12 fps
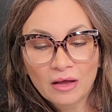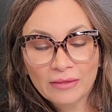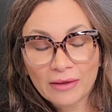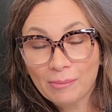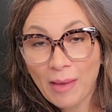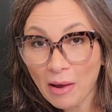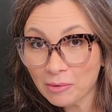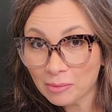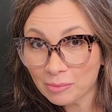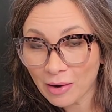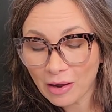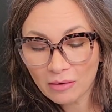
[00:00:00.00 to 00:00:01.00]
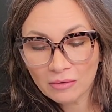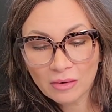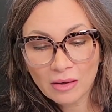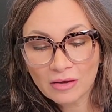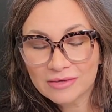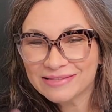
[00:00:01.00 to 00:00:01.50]
like a powder
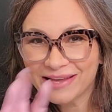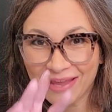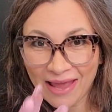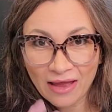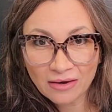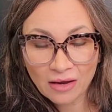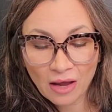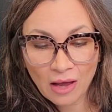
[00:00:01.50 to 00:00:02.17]
brow, because again,